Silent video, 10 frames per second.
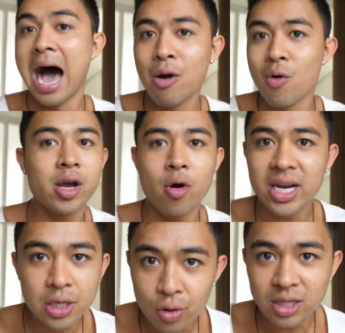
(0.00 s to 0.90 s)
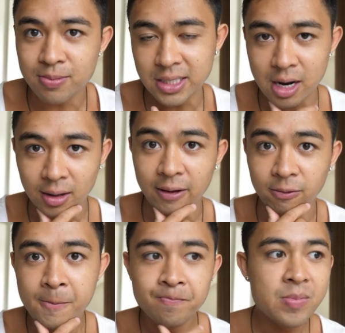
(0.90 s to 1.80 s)
I want to go ahead and do this my entire
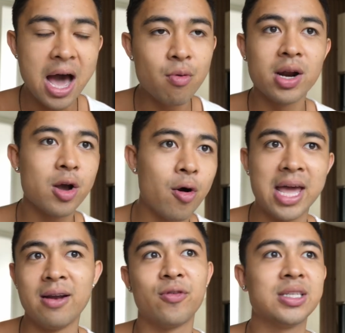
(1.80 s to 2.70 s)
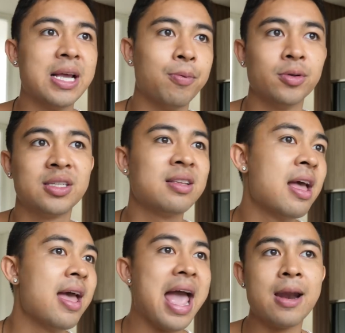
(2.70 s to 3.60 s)
life. I don't want to go ahead and, for example, just
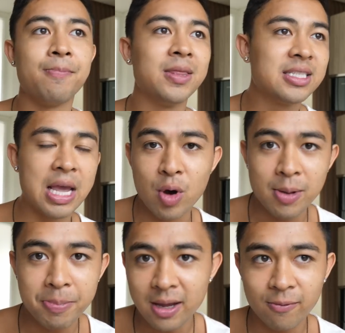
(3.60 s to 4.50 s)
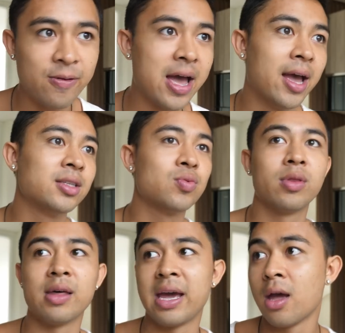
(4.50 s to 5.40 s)
end up in the same white picket fence
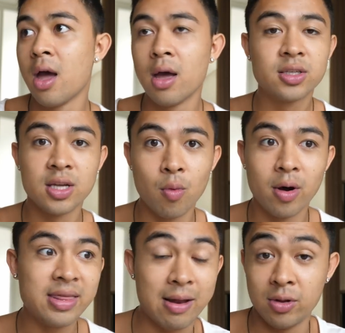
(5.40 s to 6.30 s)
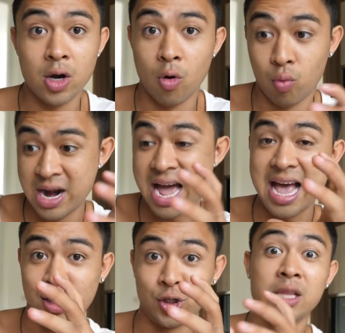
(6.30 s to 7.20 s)
with like someone that, you know, we're not
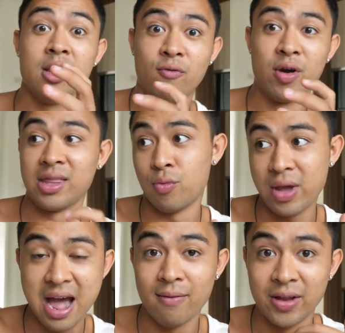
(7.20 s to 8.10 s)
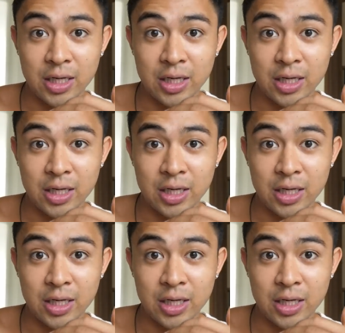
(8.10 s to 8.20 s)
actually in love with and we have